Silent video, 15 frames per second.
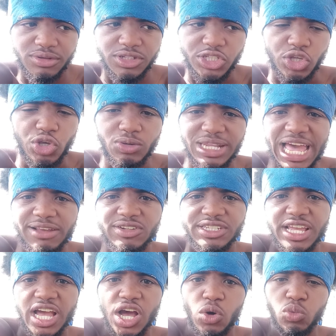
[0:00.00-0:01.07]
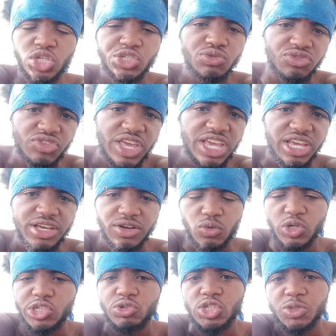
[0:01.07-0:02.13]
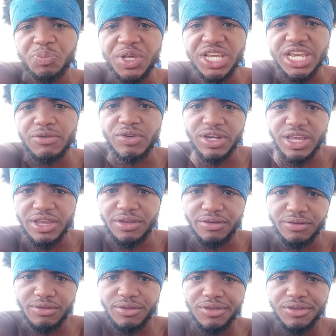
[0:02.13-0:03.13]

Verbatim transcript: So your lifestyle, what you think, what you speak every day,